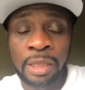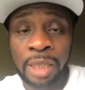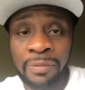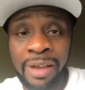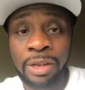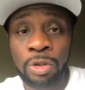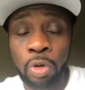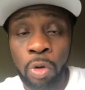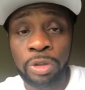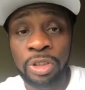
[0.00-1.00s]
They rather
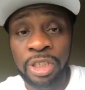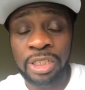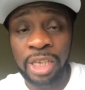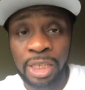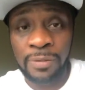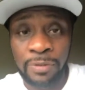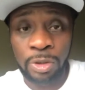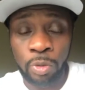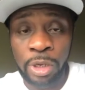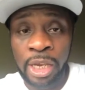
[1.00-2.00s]
talk to this
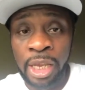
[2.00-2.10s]
individual,